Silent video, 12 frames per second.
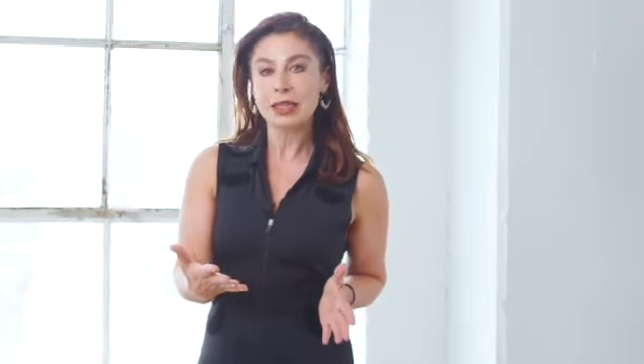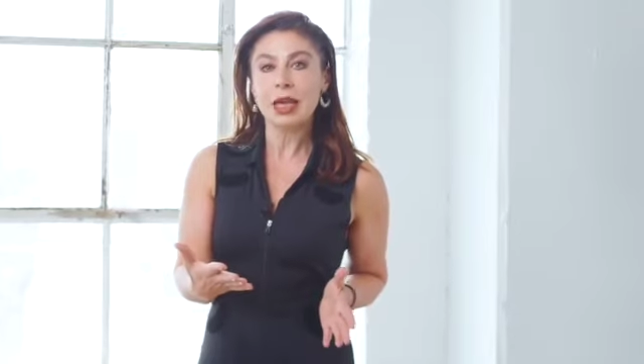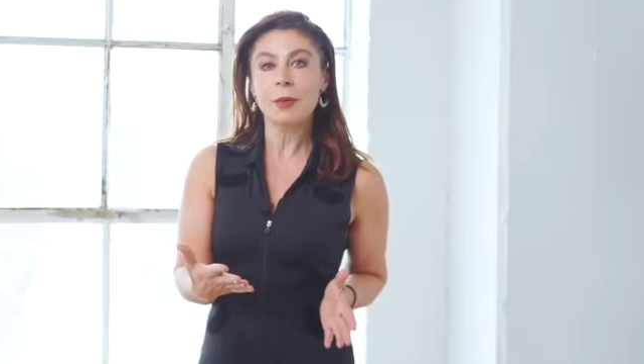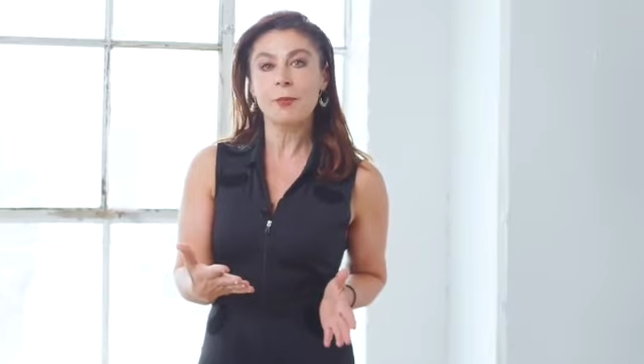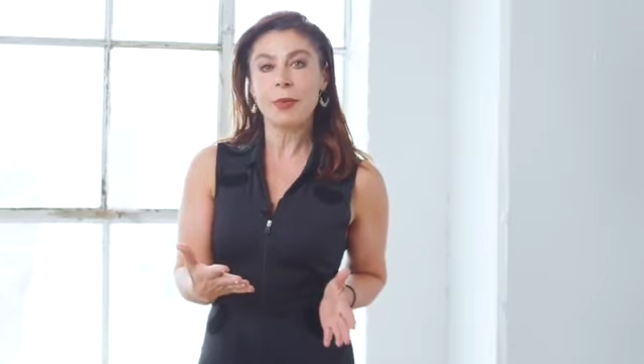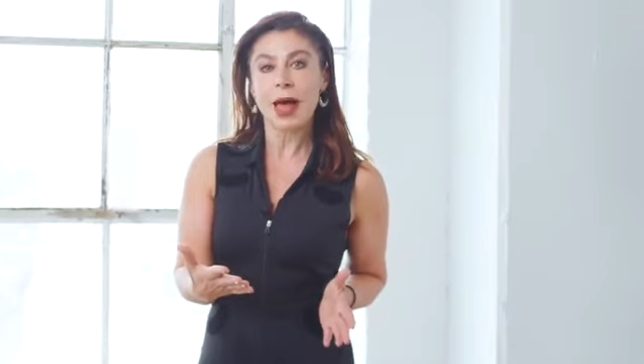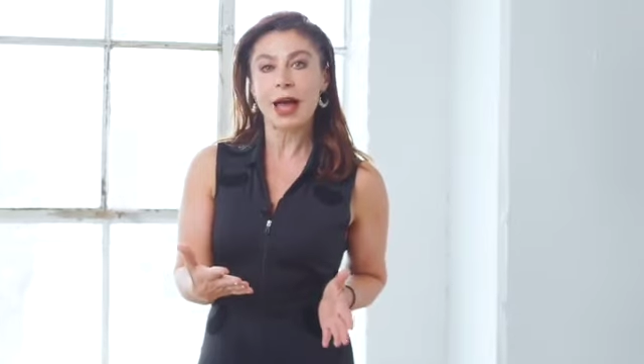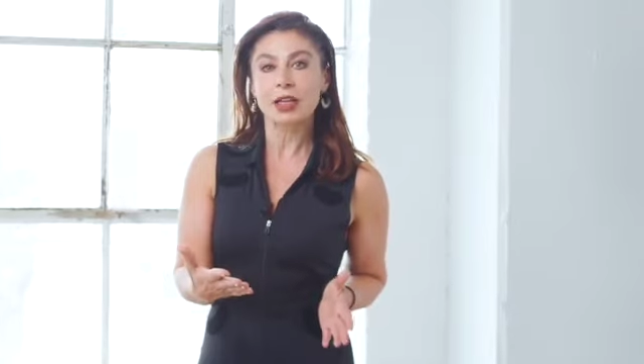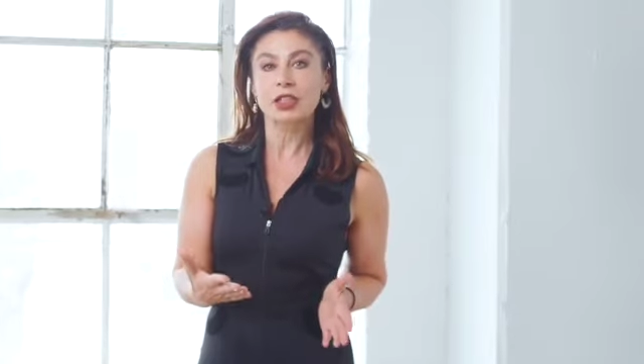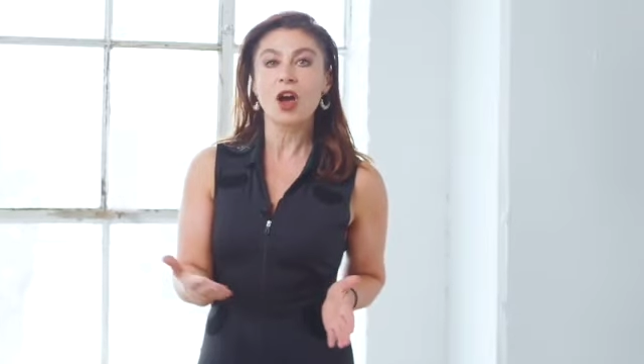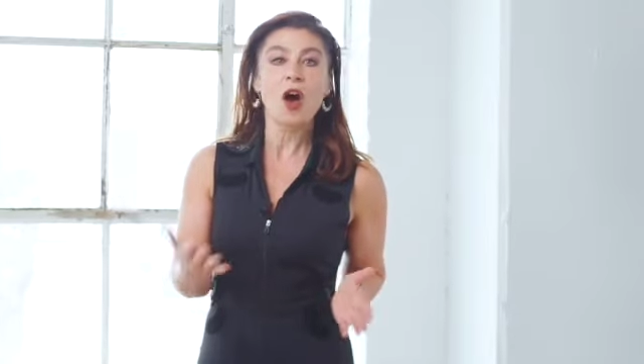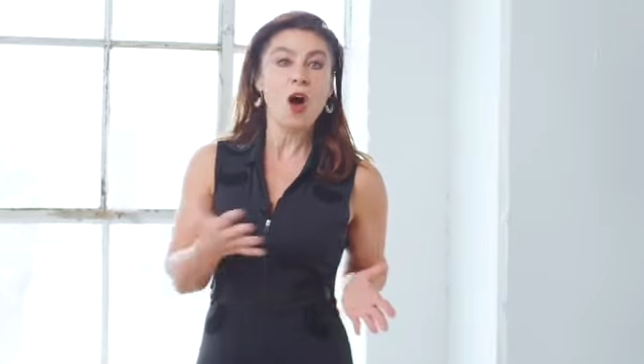
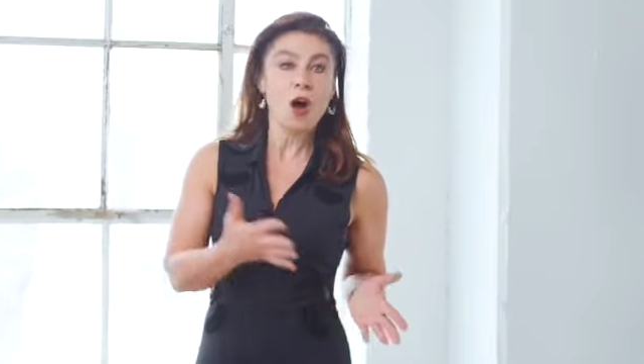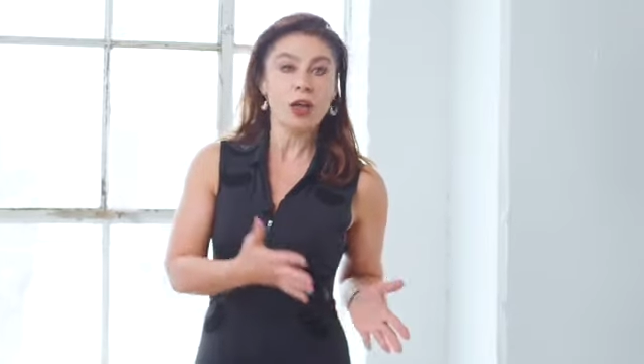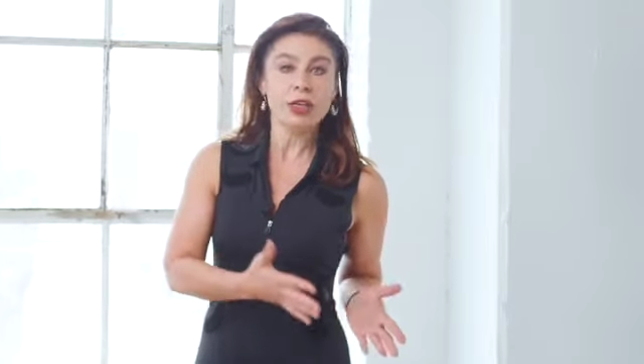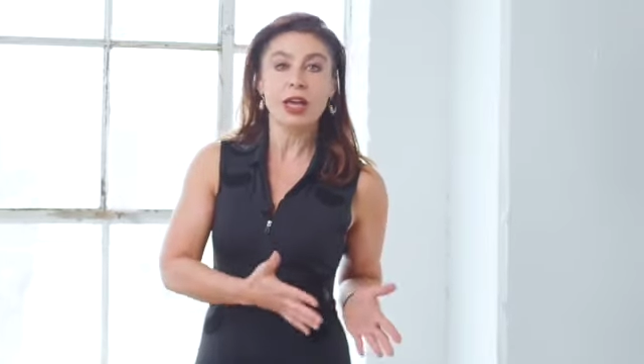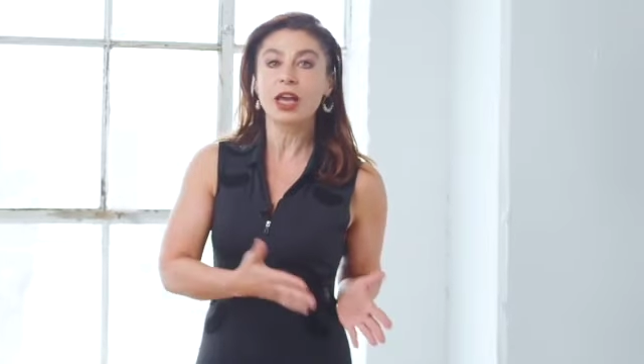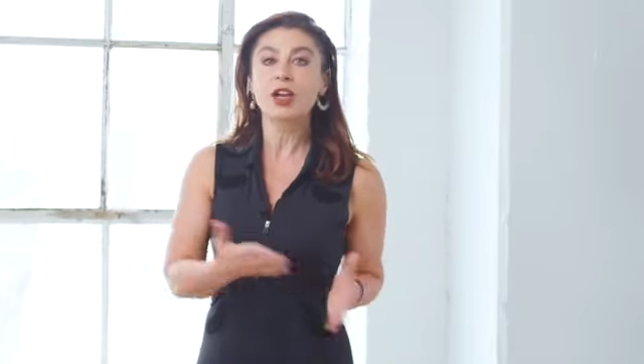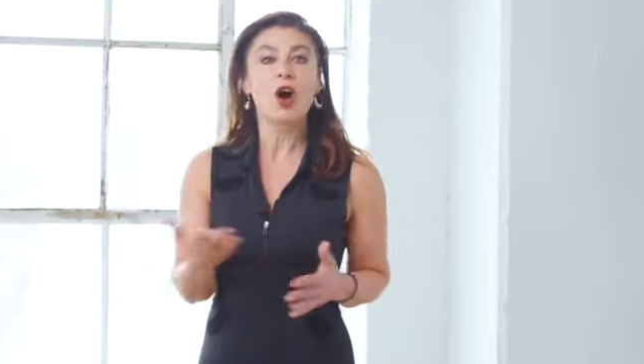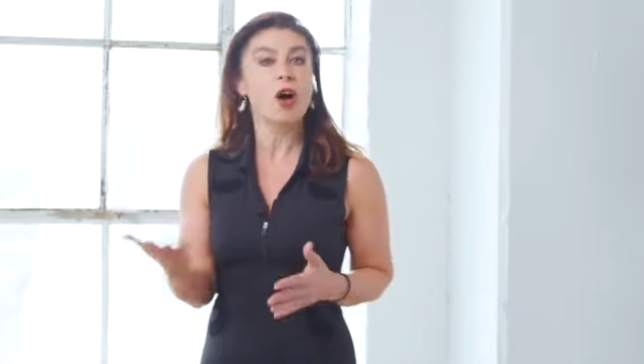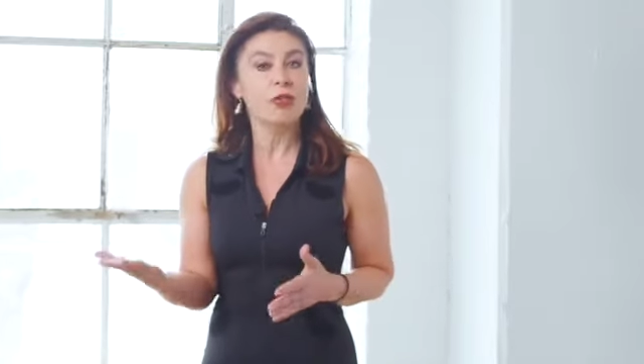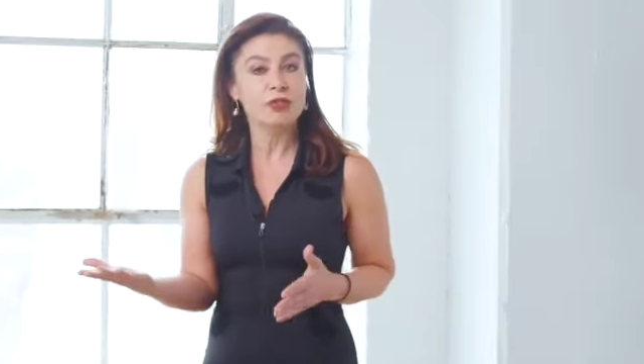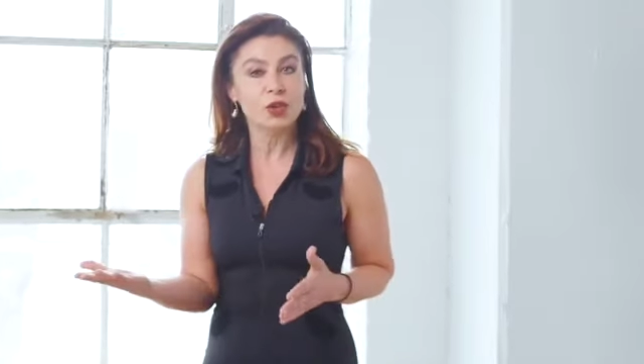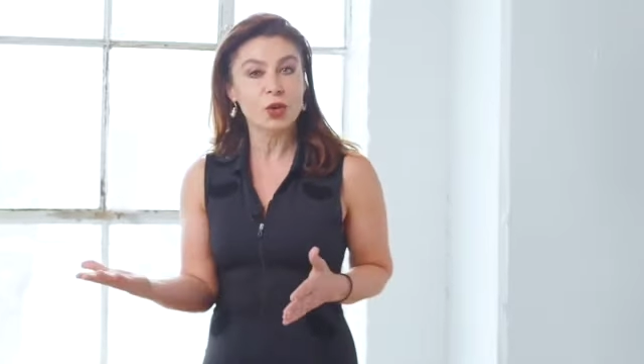impact on and
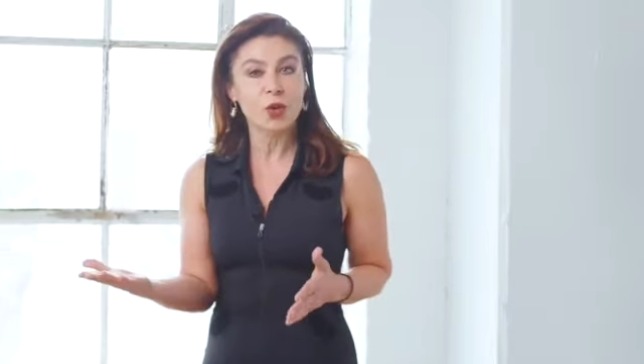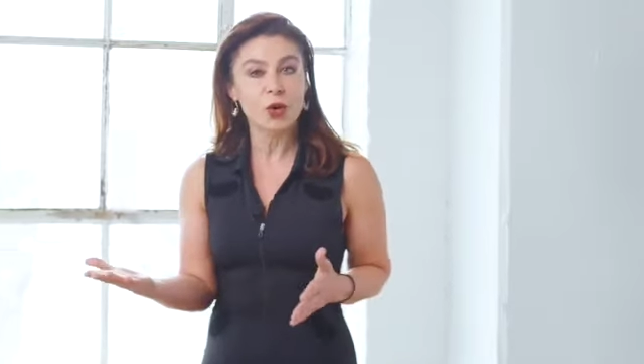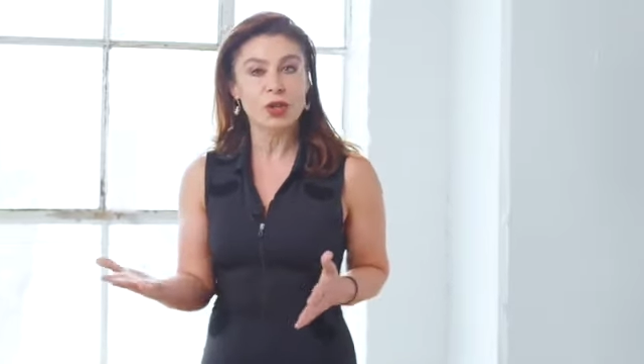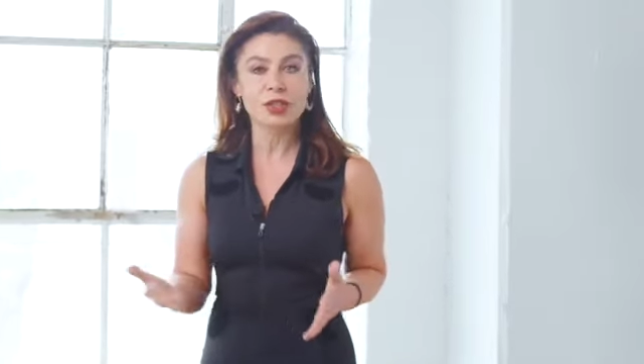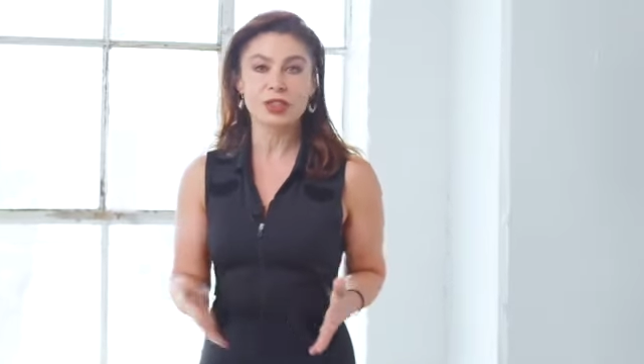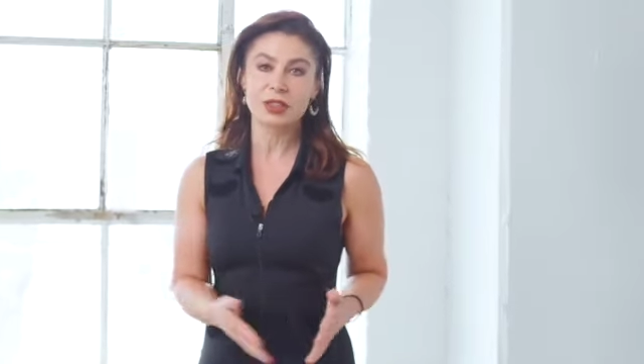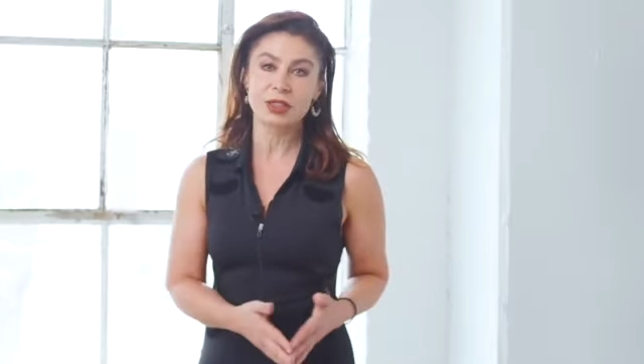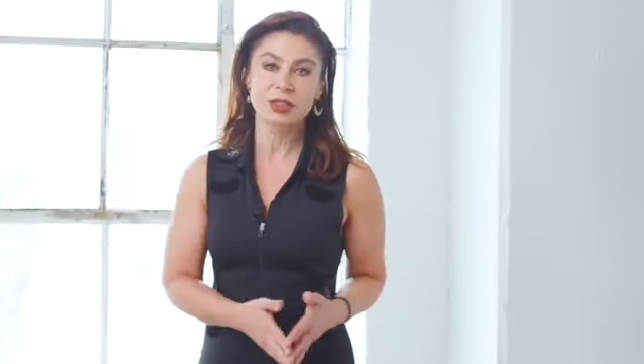off the course.